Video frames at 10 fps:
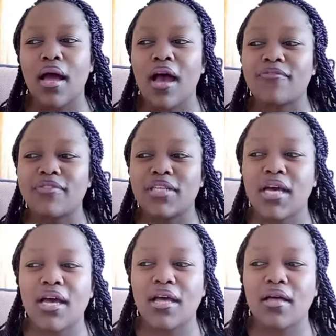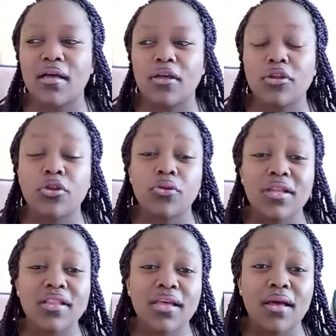after
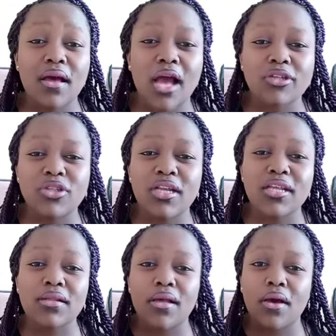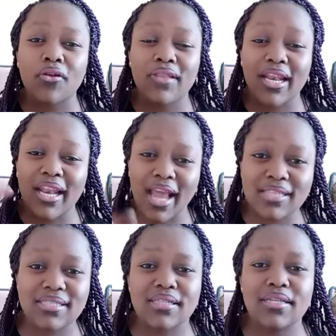during the actually on the
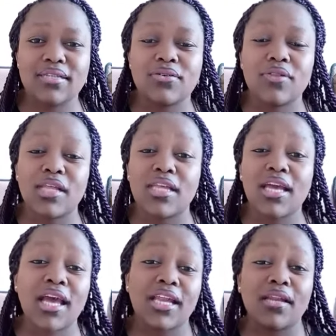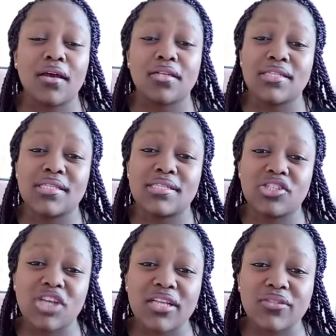last day, so that they can
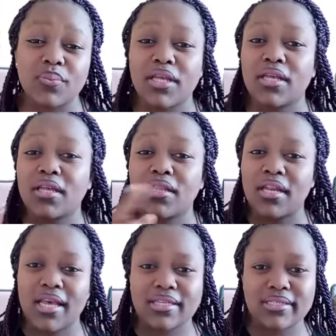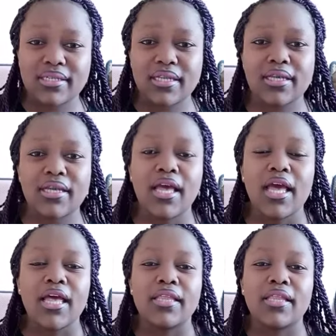discharge me the next day,
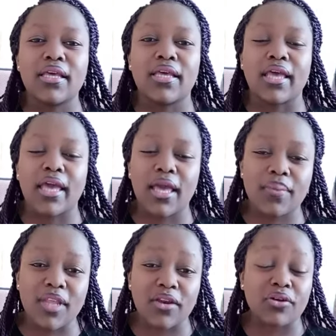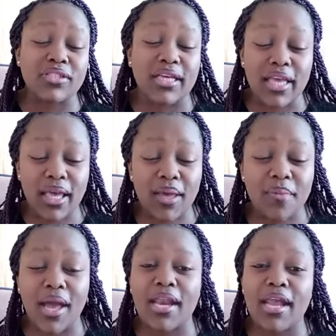the doctor came
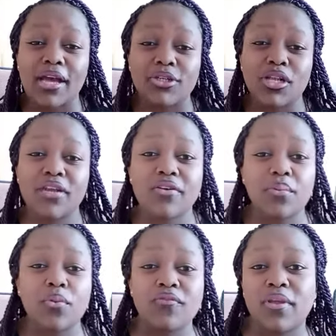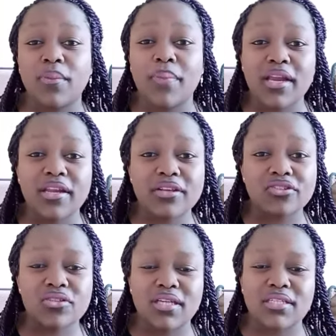and actually removed the
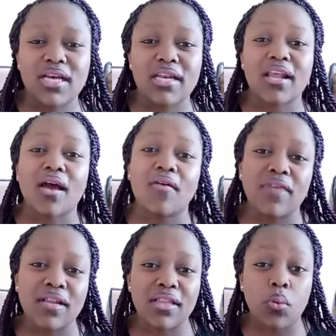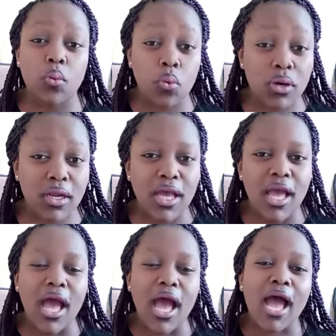bandage that had covered the wound,
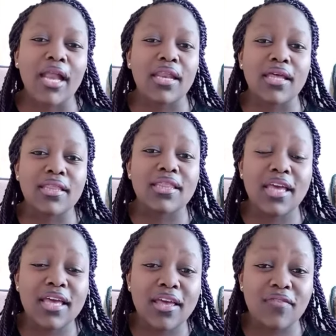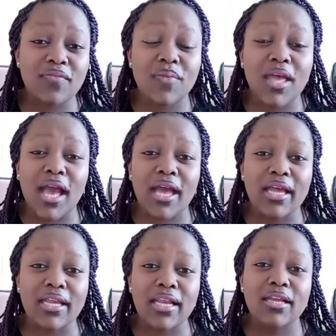and they gave me a
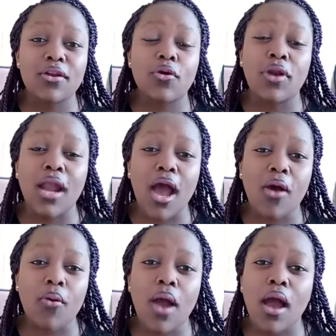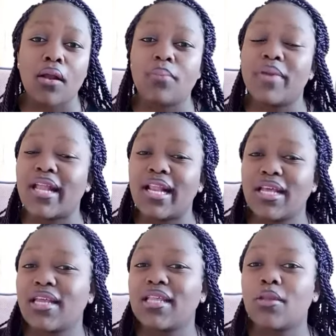guideline on how I'll be
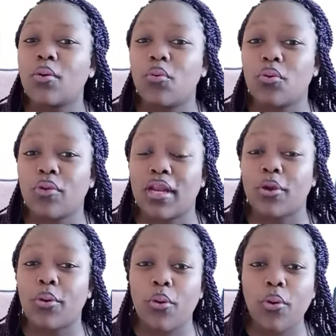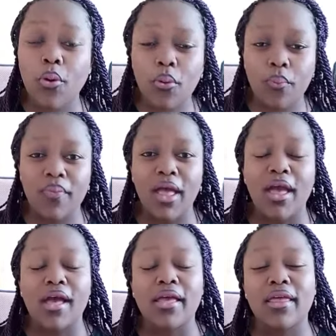cleaning the wound when I go home.
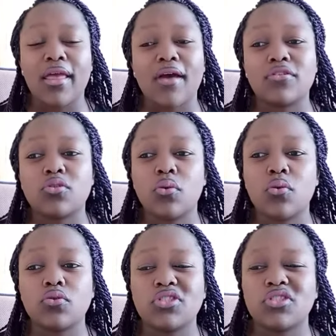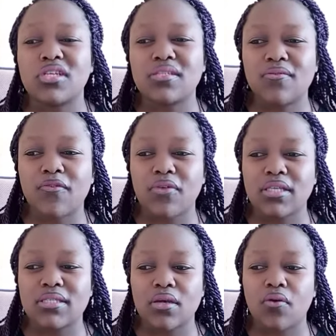Yeah, so just for the
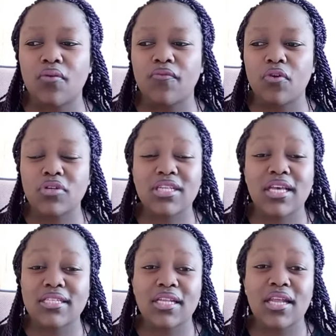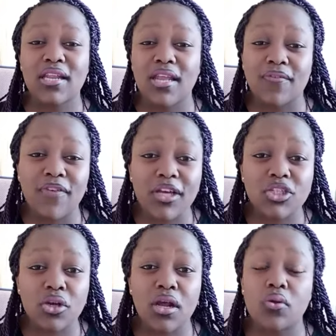sake of not getting any
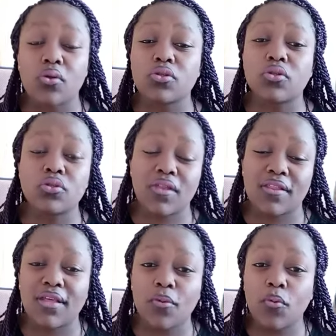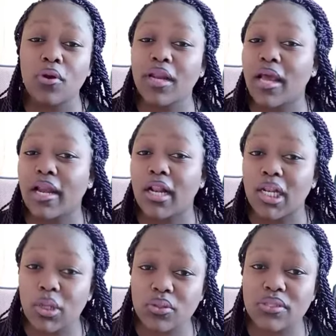infection, and also so that the wound can
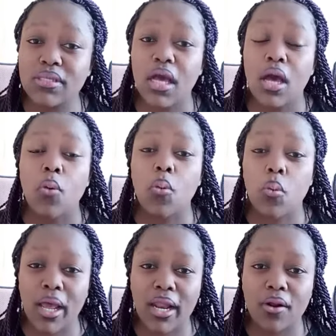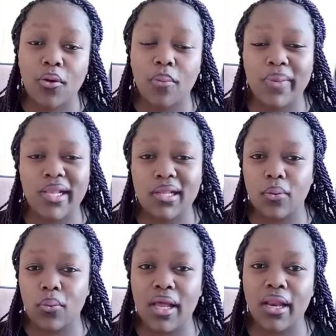close well, completely
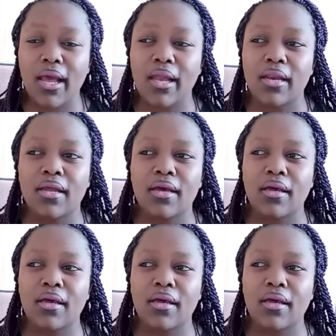well, and